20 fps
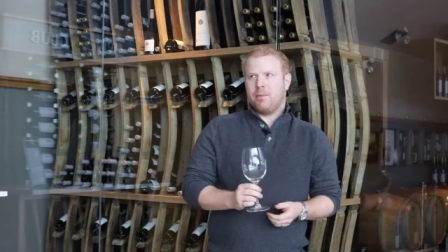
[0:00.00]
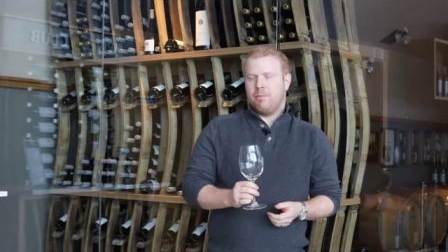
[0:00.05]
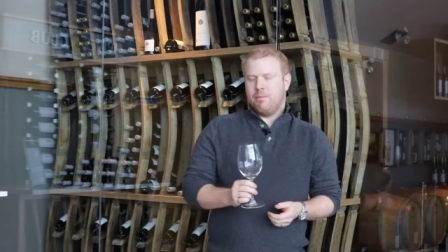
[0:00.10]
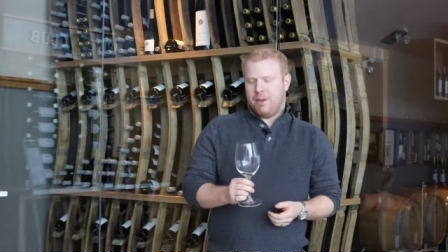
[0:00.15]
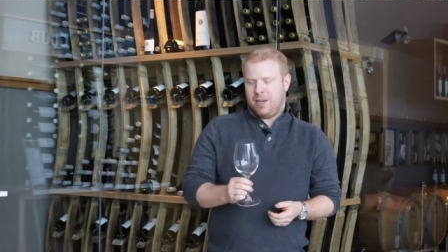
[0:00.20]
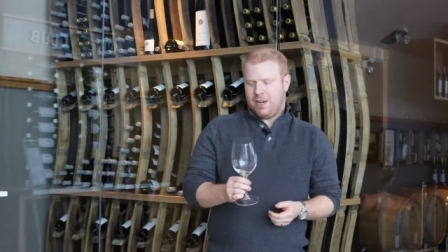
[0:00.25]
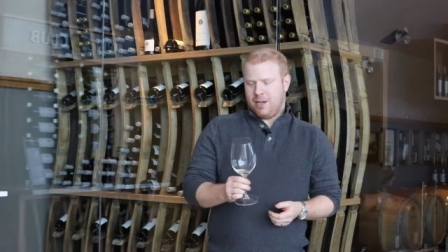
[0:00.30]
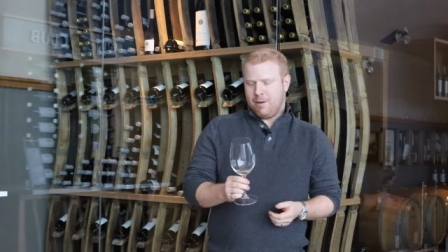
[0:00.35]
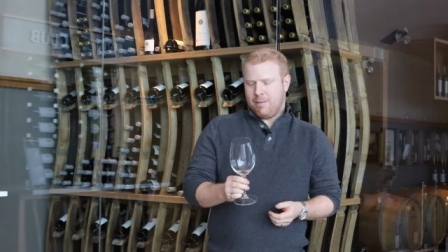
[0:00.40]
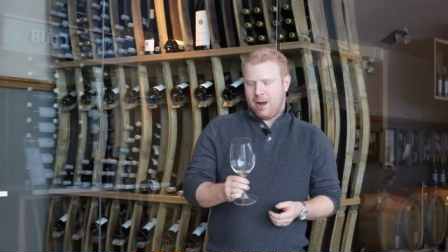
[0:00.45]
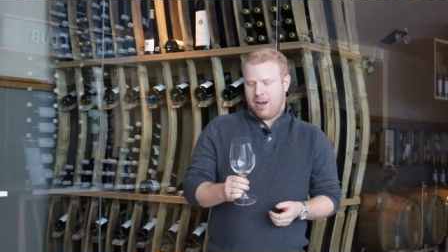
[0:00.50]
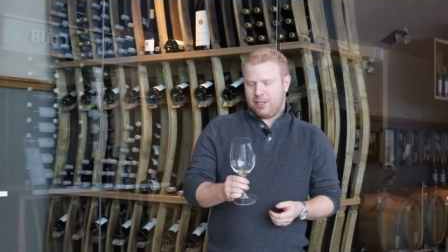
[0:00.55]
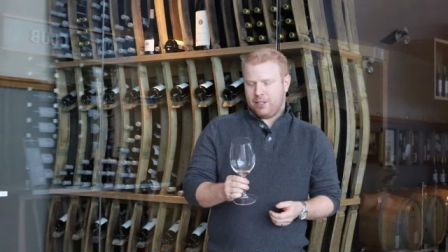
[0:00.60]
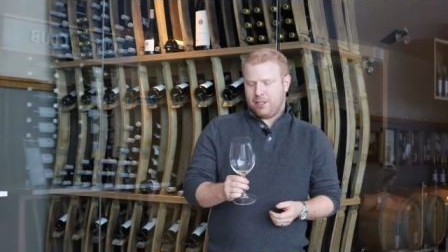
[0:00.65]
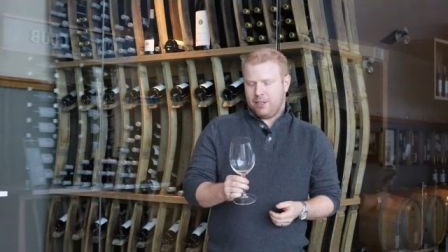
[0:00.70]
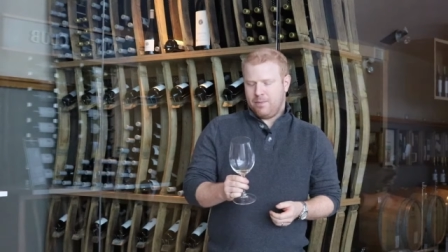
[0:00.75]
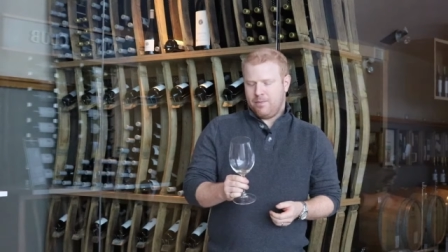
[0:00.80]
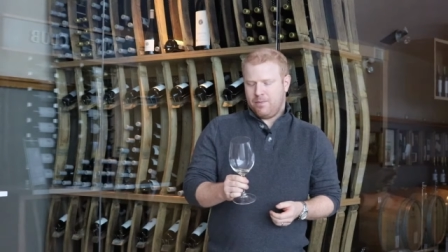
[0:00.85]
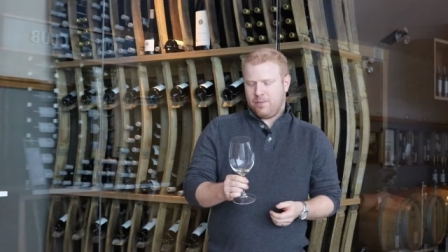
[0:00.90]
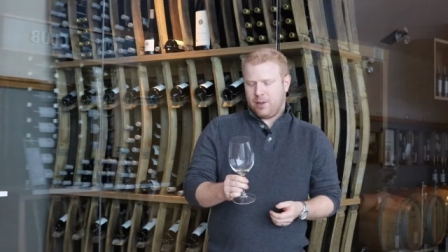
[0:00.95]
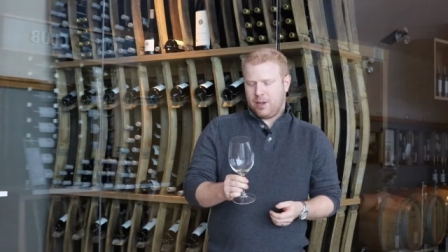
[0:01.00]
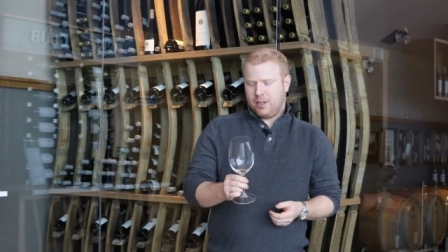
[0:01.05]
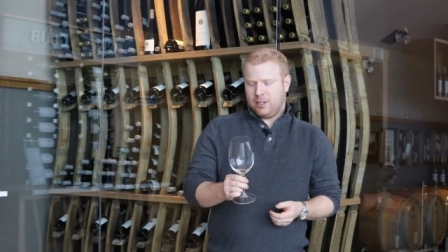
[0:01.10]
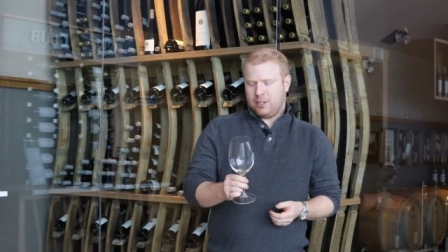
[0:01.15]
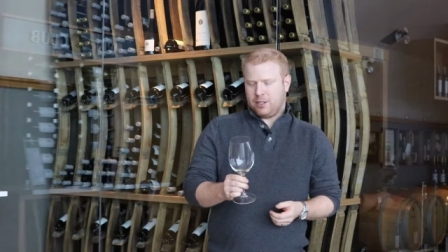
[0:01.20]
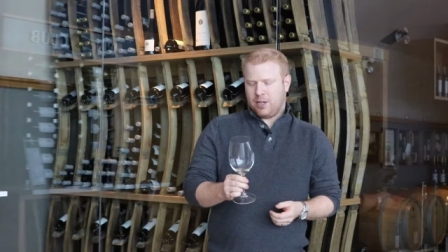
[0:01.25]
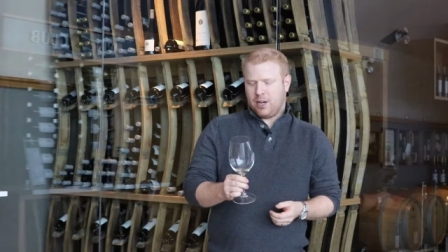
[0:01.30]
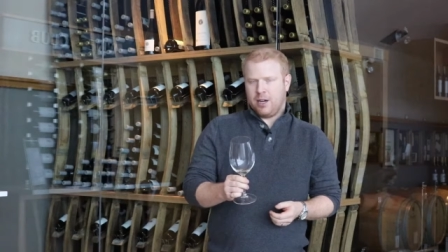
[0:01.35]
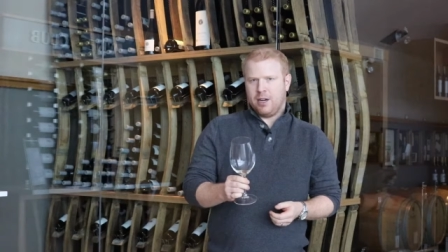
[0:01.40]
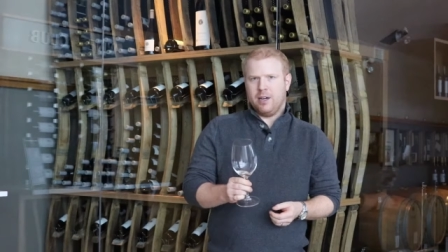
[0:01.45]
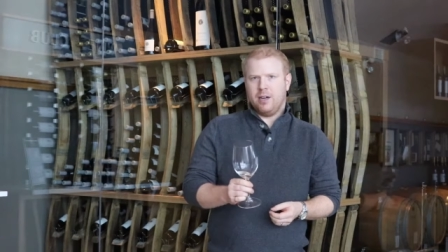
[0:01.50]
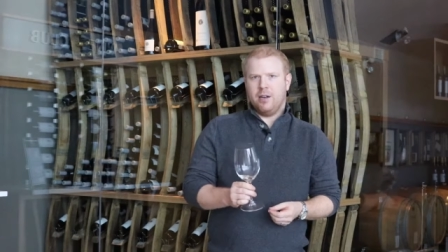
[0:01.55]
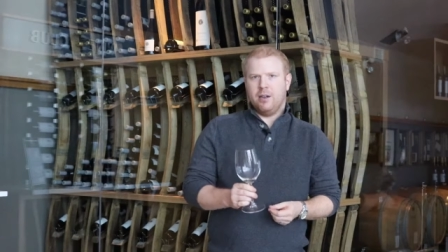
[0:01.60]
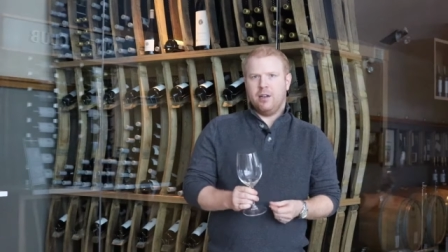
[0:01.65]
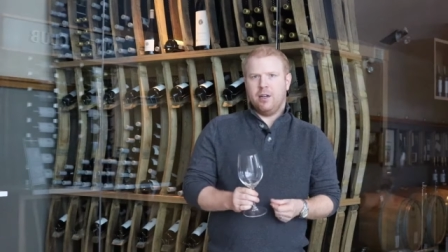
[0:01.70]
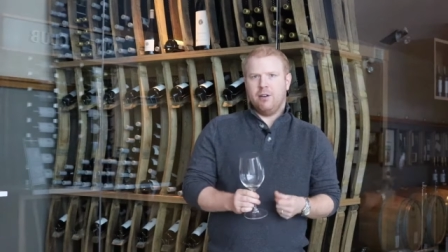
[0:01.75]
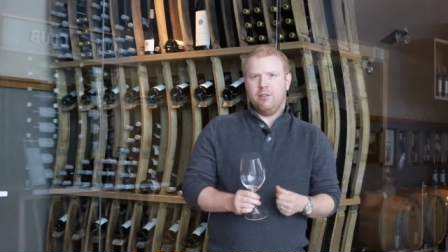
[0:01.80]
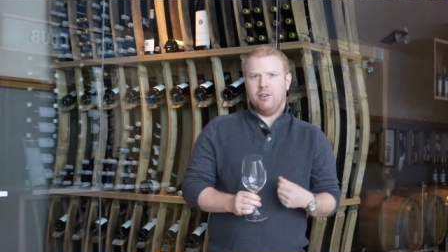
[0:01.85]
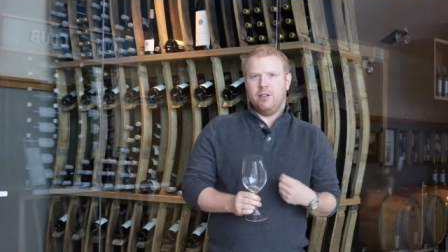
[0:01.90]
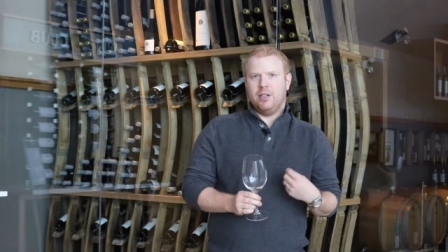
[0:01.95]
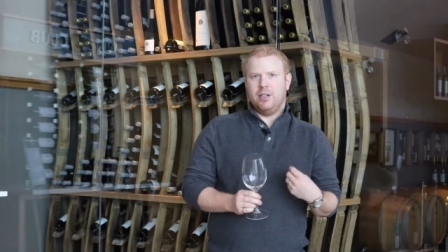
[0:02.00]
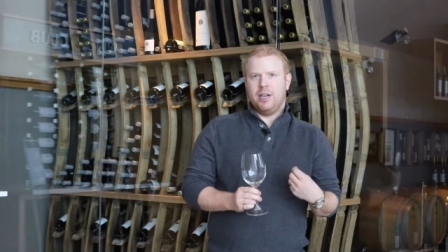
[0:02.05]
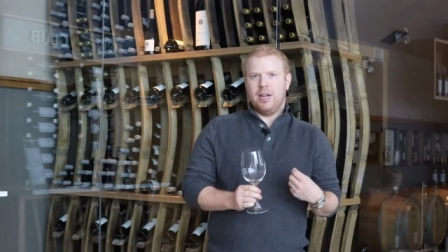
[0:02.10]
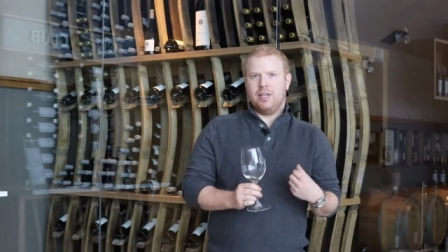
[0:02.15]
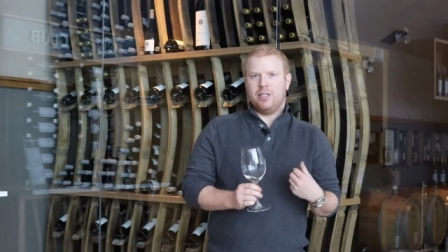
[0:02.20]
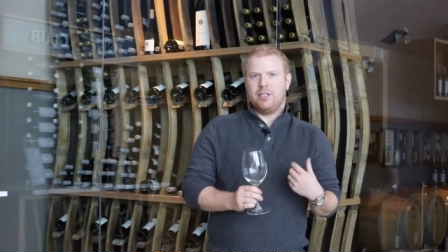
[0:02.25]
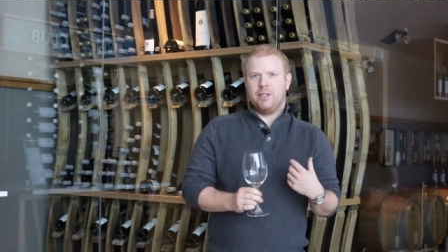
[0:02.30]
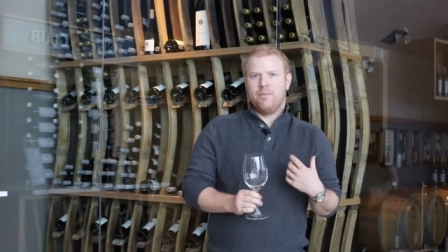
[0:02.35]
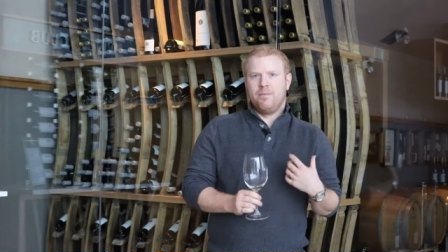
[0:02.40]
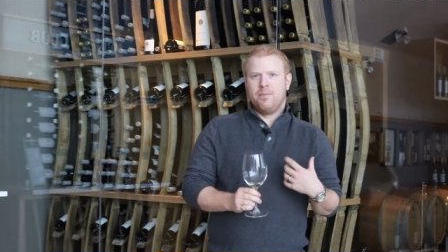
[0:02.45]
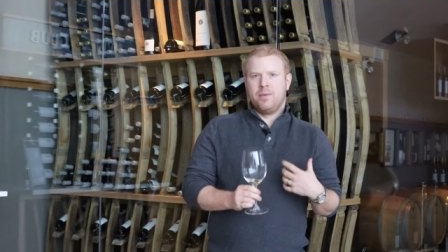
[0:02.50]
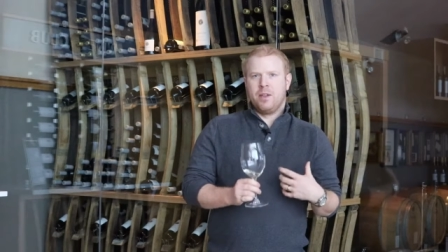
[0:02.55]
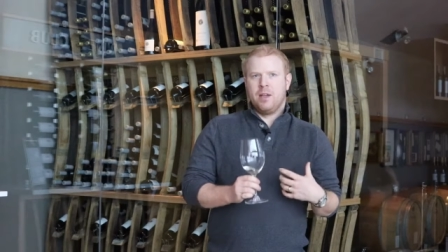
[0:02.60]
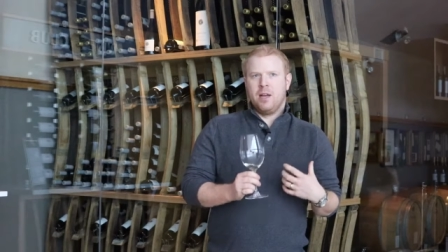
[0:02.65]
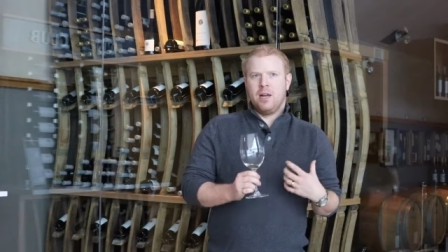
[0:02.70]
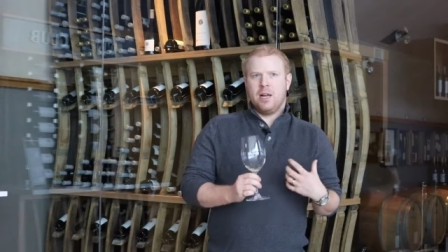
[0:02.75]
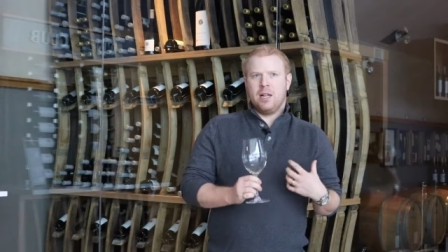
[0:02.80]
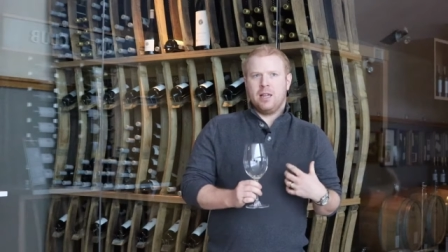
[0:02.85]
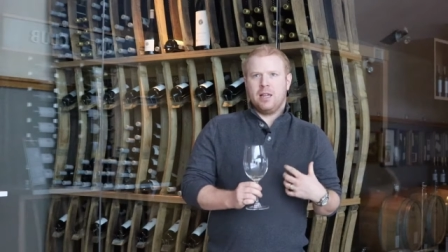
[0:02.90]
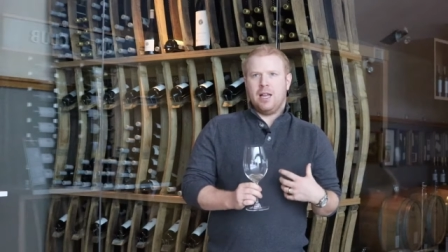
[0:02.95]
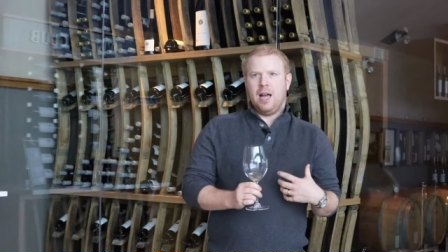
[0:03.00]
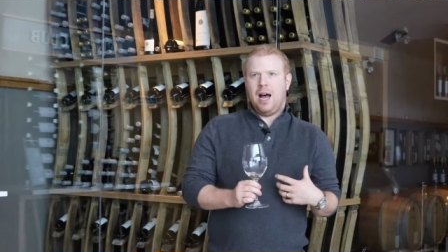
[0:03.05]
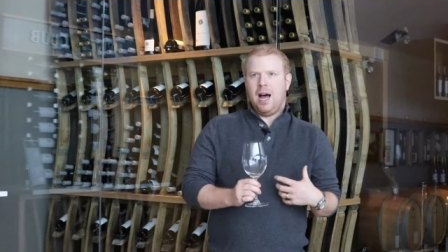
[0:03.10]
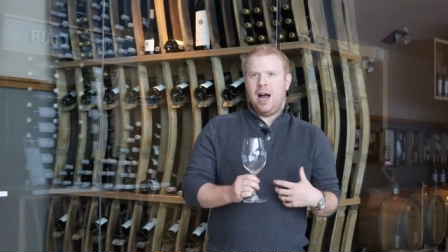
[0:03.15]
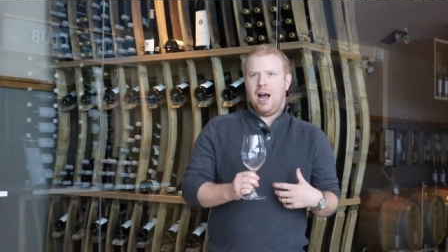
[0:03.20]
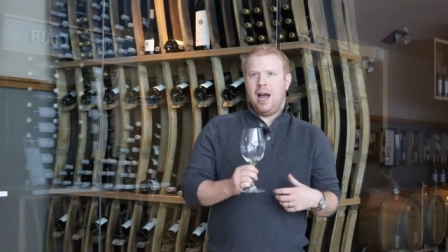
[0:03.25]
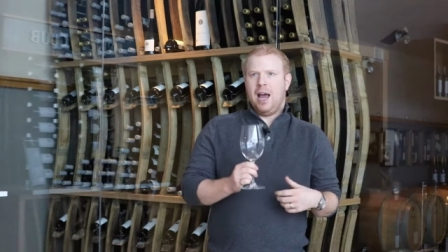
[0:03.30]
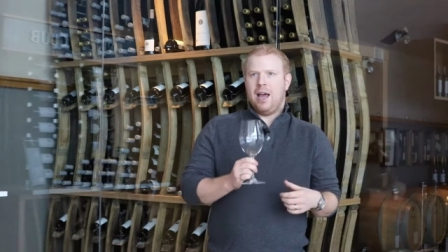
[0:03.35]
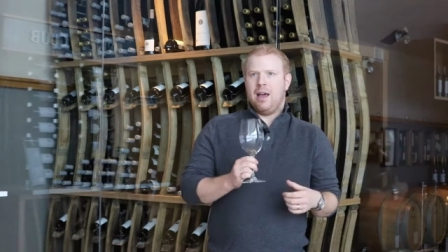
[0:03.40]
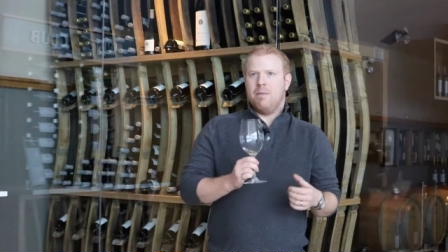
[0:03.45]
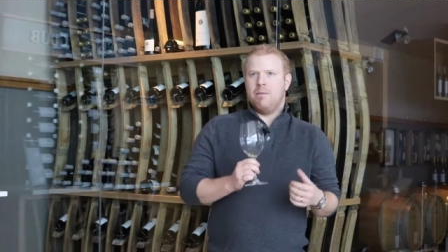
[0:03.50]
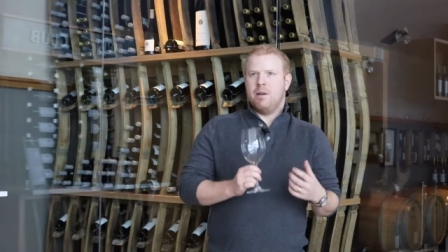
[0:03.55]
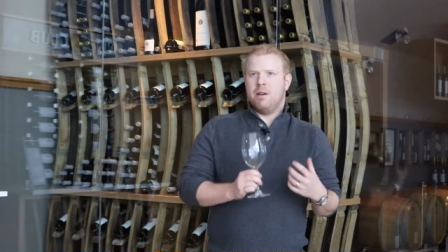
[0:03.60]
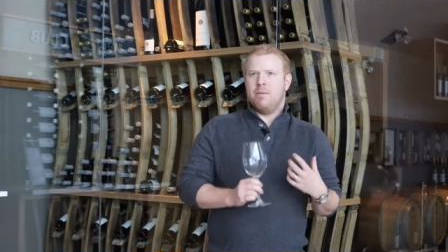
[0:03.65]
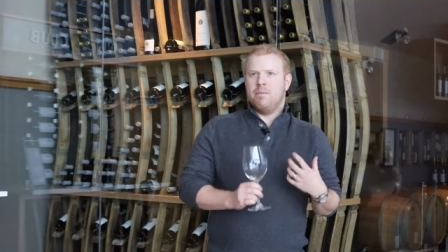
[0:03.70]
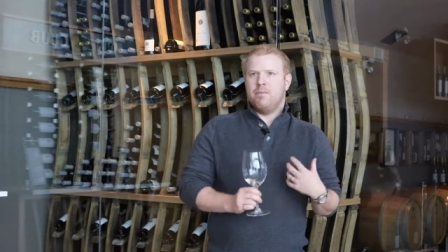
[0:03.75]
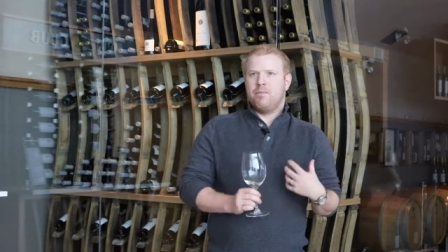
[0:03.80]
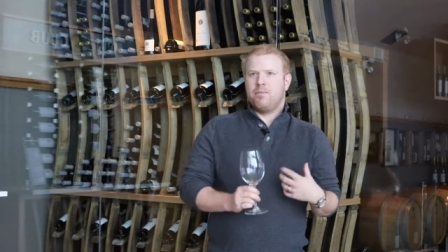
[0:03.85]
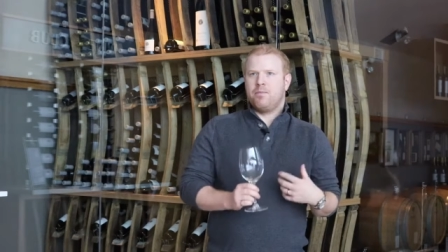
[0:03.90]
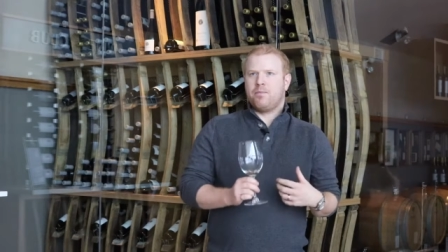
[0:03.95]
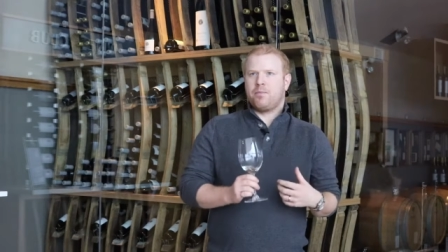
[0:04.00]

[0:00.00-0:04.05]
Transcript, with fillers: medium acid and it's got a, a really nice lime and